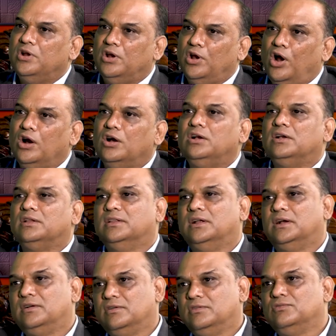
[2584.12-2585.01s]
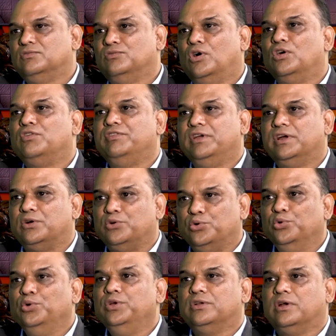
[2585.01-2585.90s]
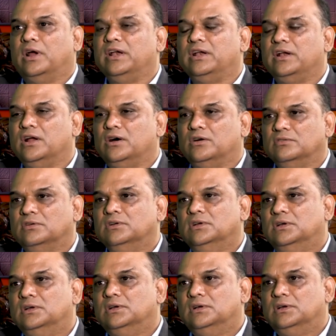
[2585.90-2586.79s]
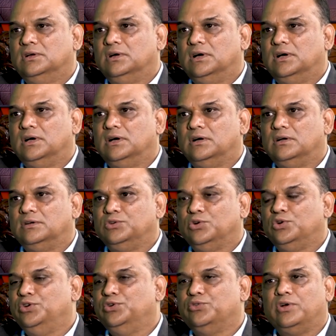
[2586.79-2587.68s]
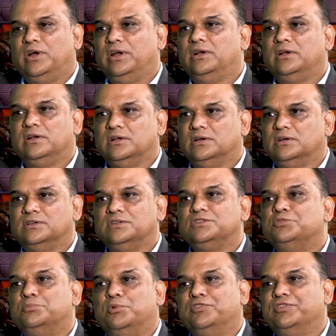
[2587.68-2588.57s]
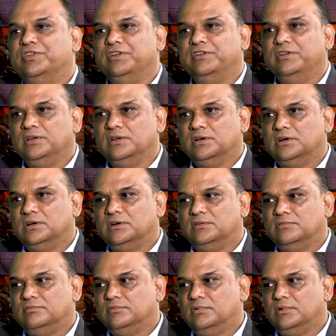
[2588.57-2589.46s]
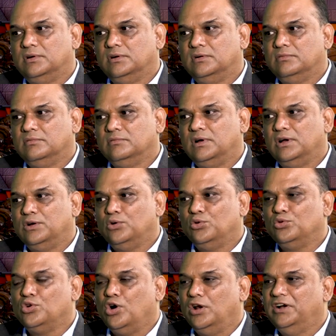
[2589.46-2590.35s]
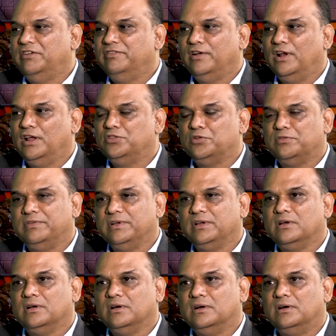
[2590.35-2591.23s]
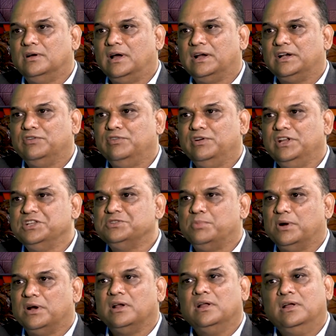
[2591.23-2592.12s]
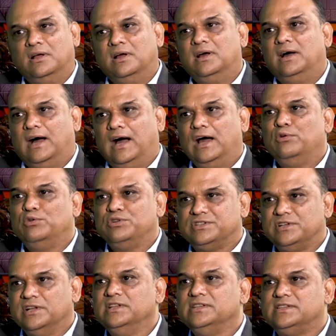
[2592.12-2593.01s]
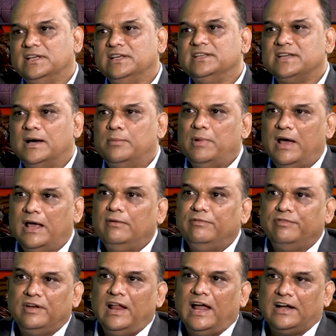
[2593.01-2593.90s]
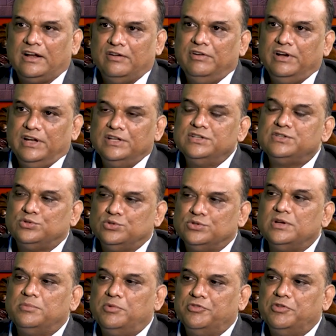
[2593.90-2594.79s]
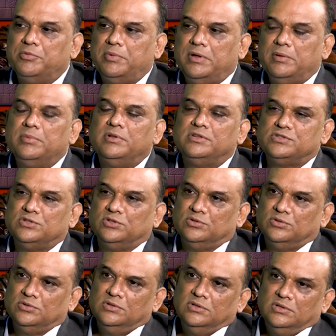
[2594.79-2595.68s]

a lot that what we are doing right now. Told you right, some of the, I don't call it philanthropic activities, but I would still say some helpful activities to some of the people. So